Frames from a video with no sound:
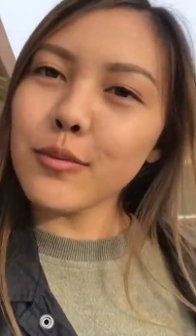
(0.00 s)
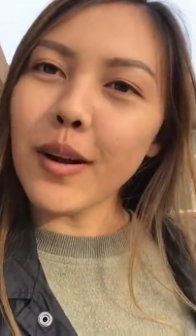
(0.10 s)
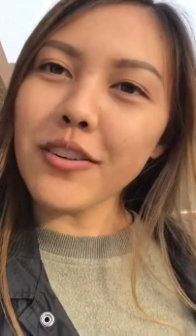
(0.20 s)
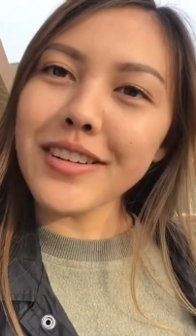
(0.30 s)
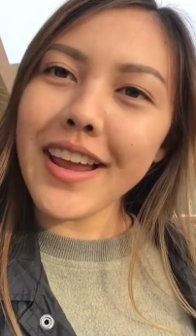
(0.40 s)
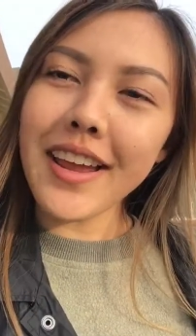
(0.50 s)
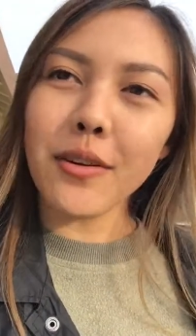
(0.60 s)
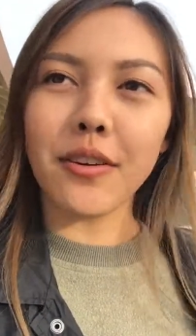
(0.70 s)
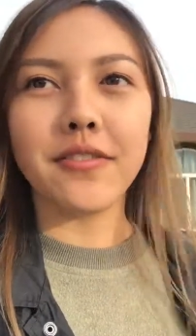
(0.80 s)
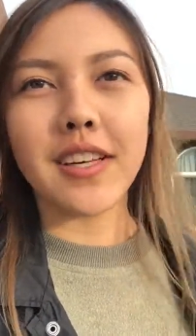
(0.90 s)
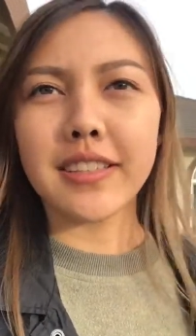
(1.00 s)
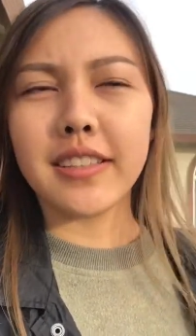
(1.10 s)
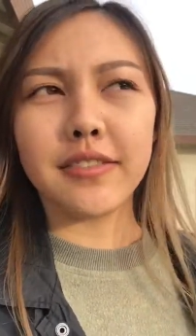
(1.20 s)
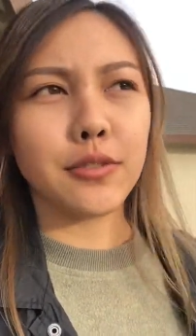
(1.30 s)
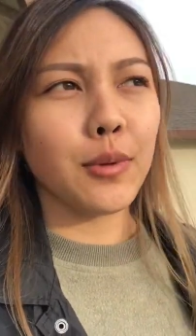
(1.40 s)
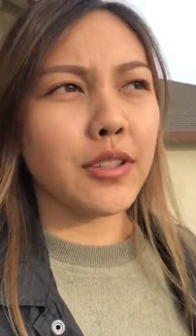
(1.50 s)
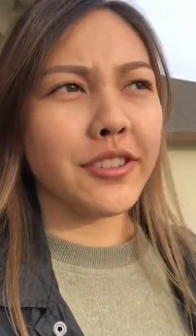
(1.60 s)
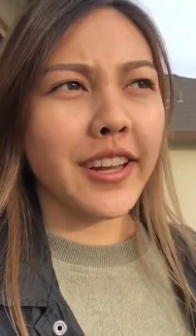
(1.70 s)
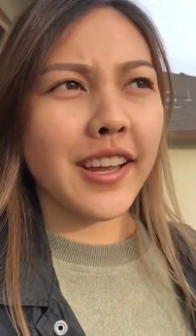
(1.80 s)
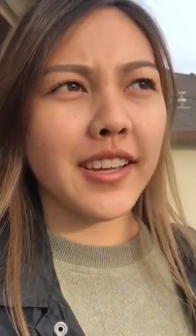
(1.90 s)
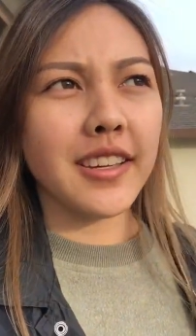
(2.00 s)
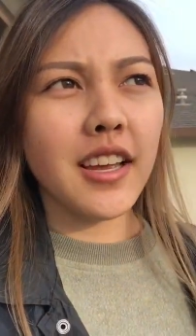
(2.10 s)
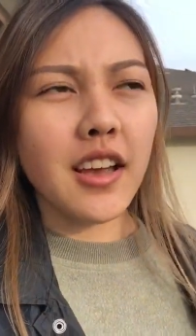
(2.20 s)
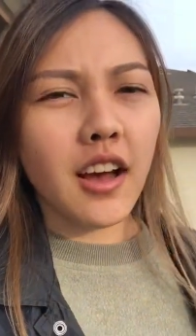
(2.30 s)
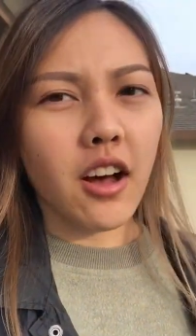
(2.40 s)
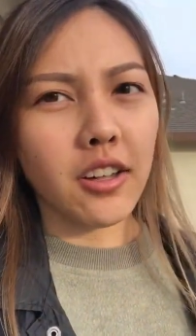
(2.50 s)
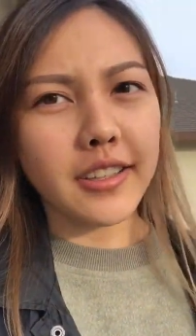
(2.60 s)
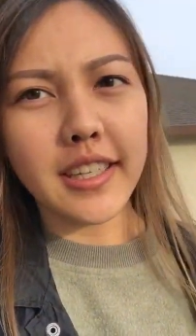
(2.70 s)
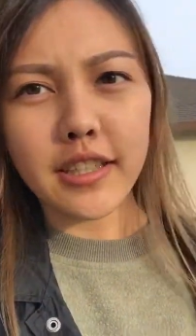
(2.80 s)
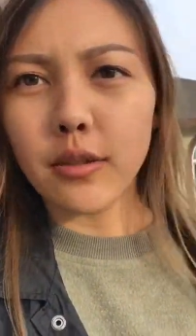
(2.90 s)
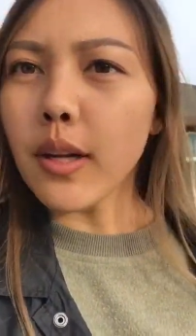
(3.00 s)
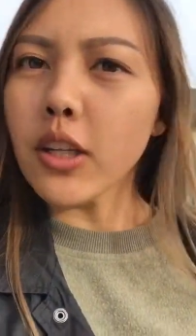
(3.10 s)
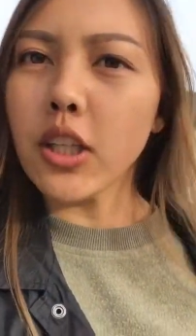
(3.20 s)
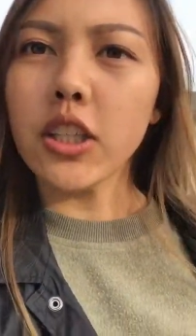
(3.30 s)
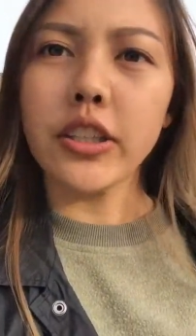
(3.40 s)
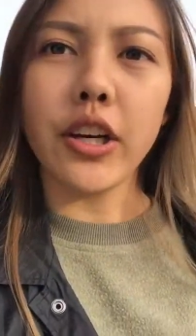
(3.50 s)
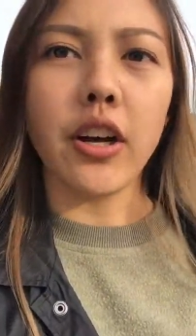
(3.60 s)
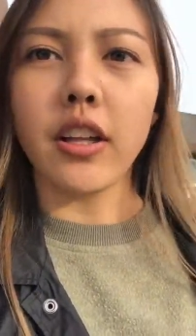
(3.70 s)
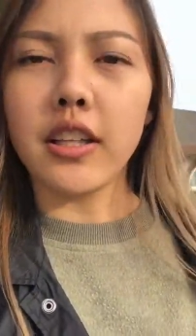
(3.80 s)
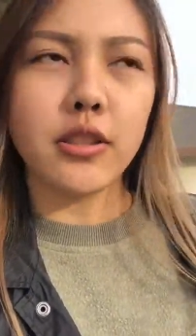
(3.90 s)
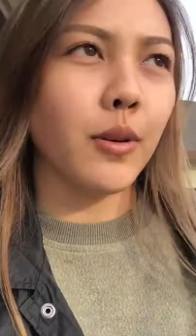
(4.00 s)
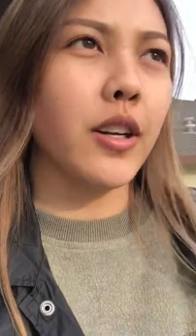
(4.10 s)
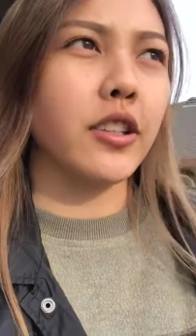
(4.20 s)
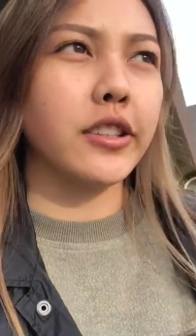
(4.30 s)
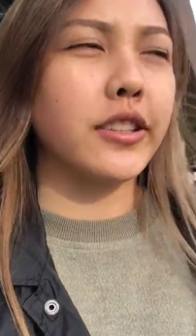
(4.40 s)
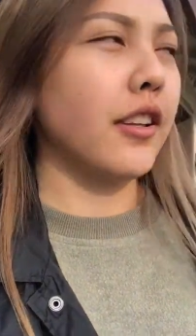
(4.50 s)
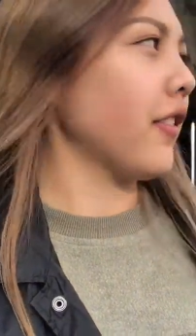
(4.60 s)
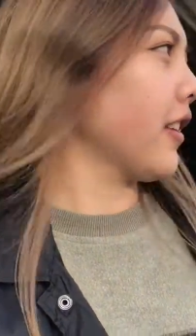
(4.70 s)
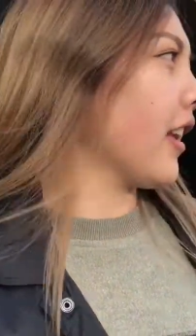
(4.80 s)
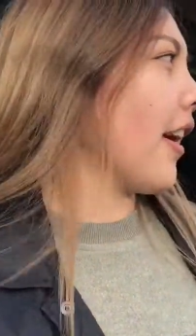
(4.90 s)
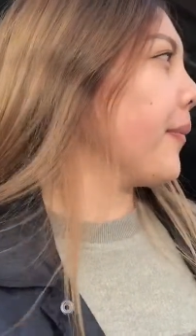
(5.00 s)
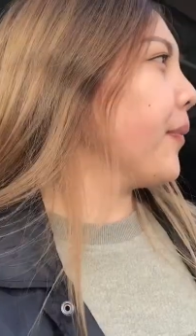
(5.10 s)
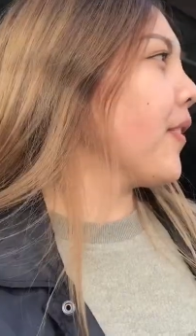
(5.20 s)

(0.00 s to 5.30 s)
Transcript: sweater day or festive sweater day, holiday sweater, ugly sweater, stuff like that.